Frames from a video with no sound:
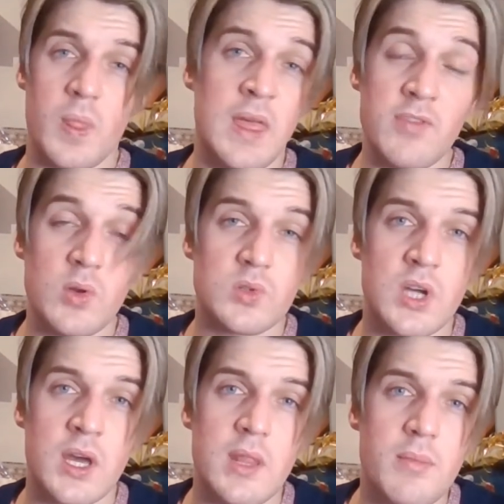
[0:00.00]
giving your
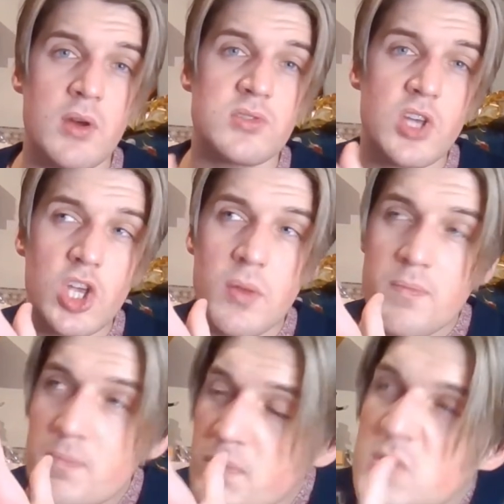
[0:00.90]
diet the most
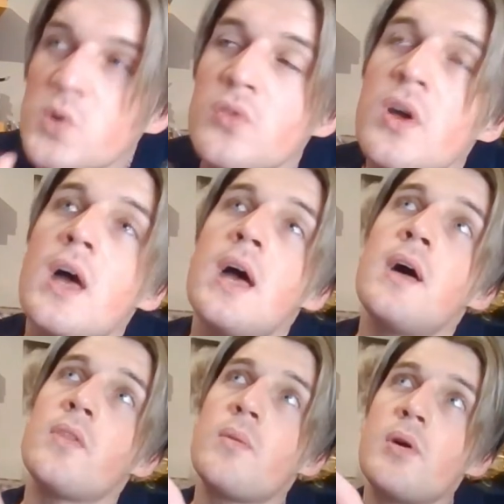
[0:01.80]
sort of
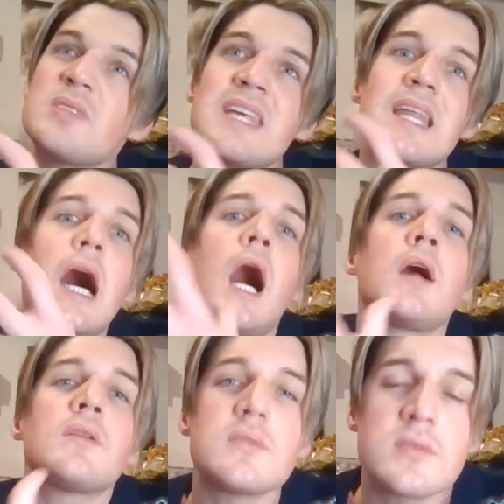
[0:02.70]
the most
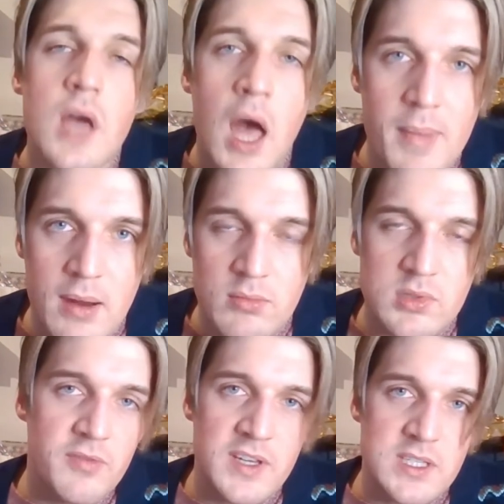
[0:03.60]
enhanced amount
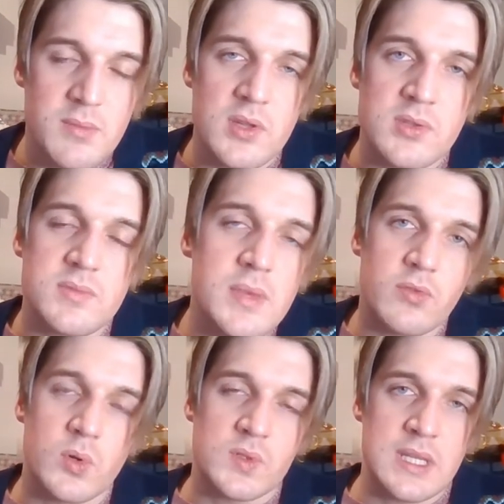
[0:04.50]
of vitamins,
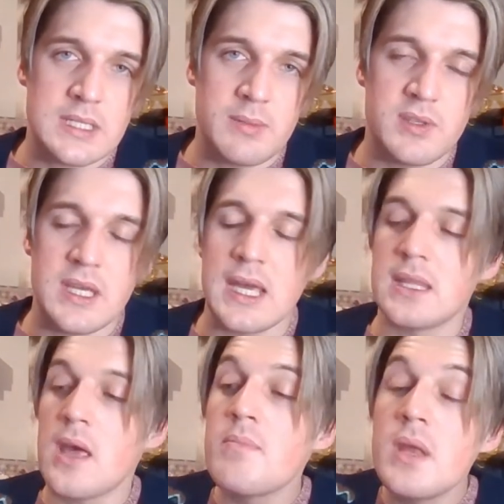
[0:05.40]
minerals, that type of thing,
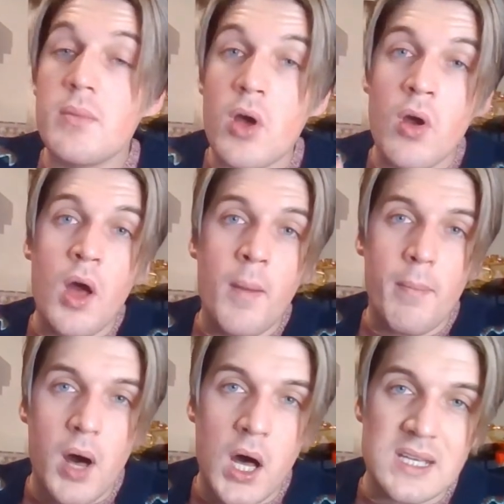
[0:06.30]
and the Amino
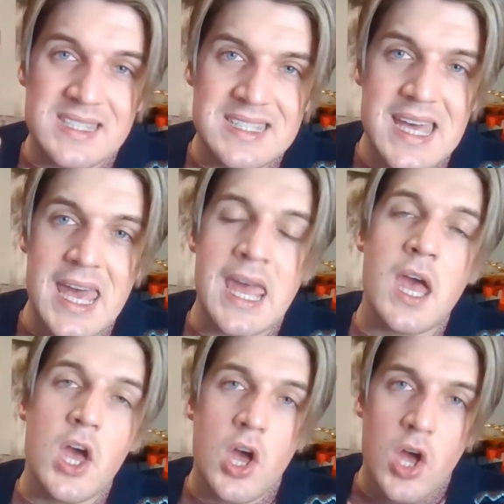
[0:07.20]
Mar C,
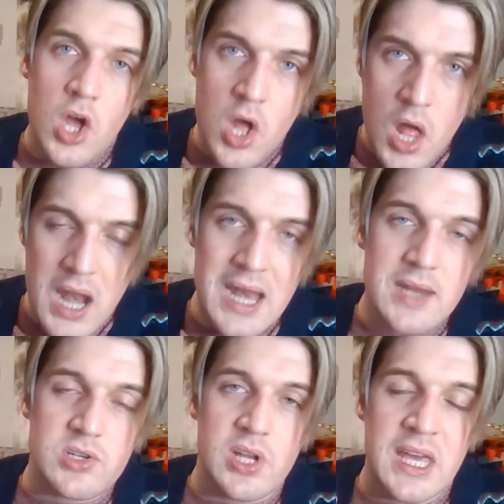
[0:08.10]

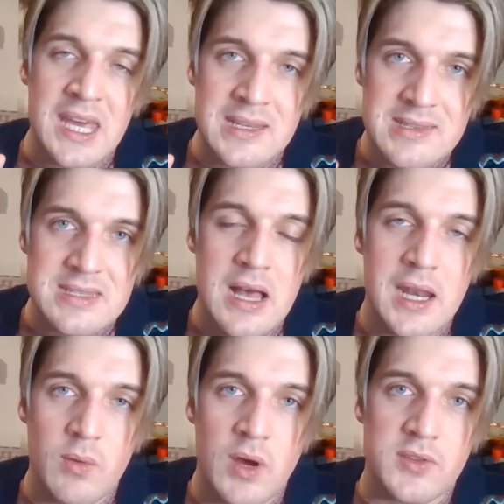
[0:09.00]
literally, it is
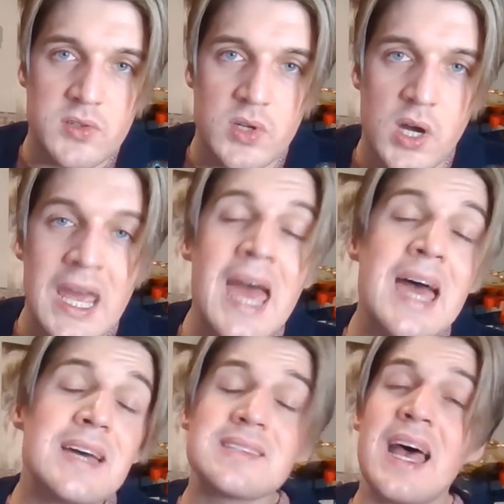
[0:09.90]
certainly worth a try.
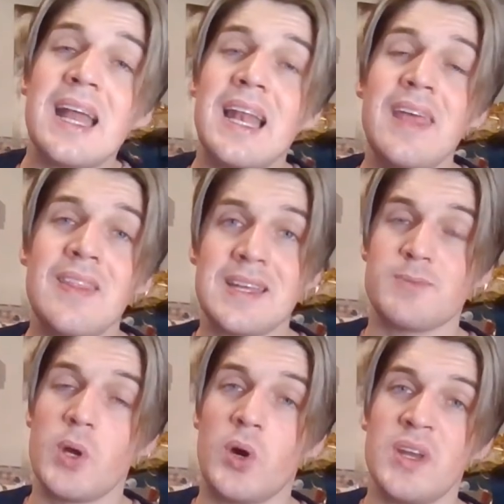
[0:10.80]
Sadly, let's
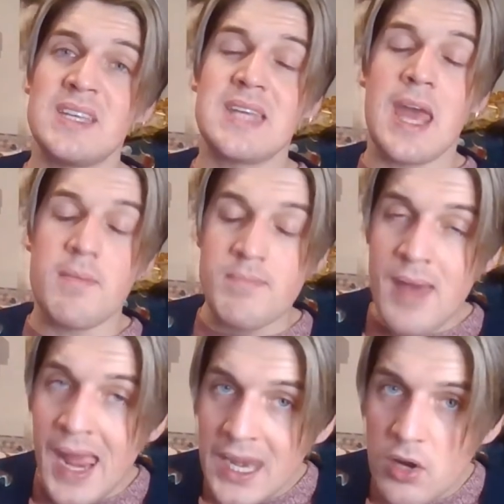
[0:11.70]
be honest, it
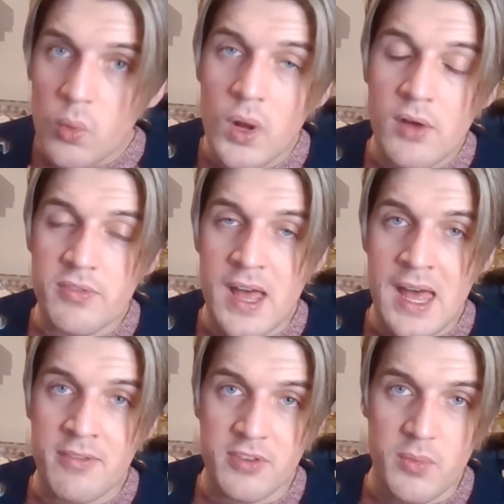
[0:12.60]
may not work for
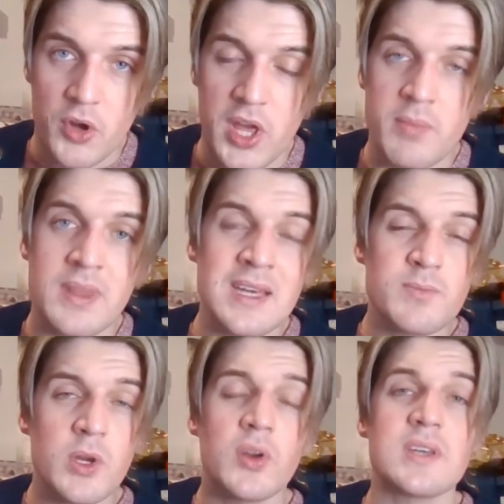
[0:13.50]
everybody, but let's
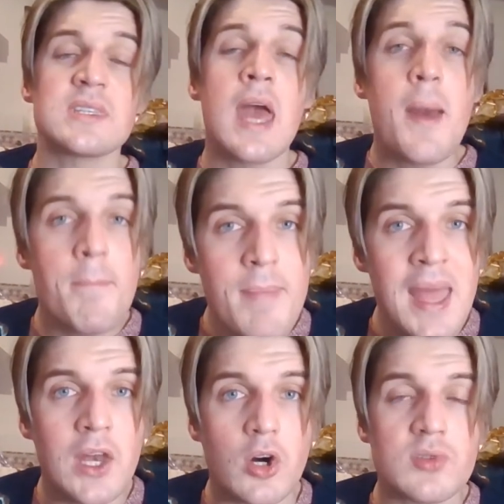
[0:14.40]
be honest,
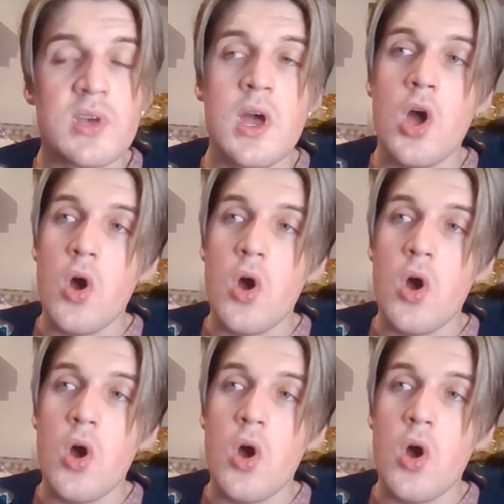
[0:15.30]
may not.